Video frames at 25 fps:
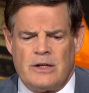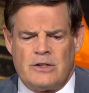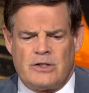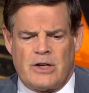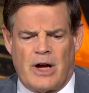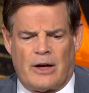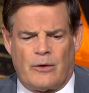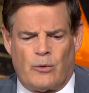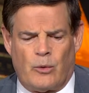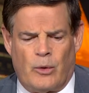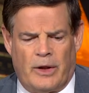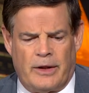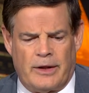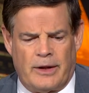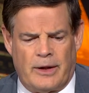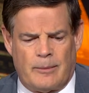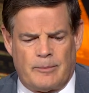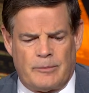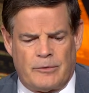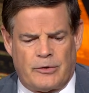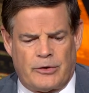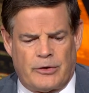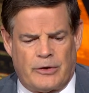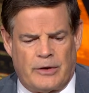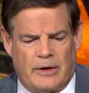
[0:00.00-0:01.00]
John
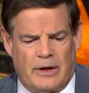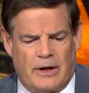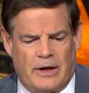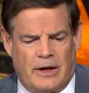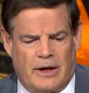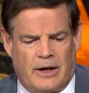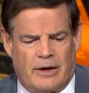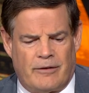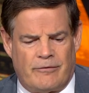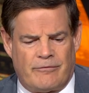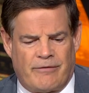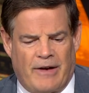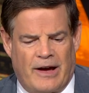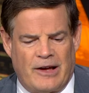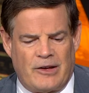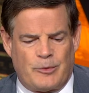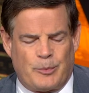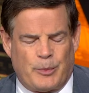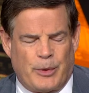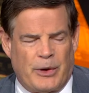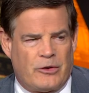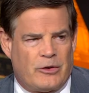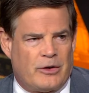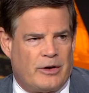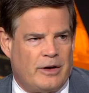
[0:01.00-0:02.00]
Williams, the uh, vice
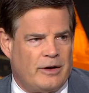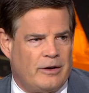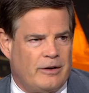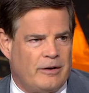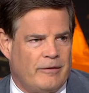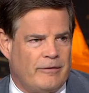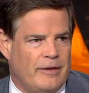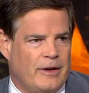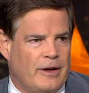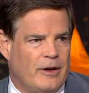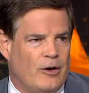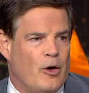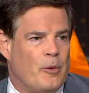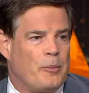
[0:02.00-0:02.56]
president of the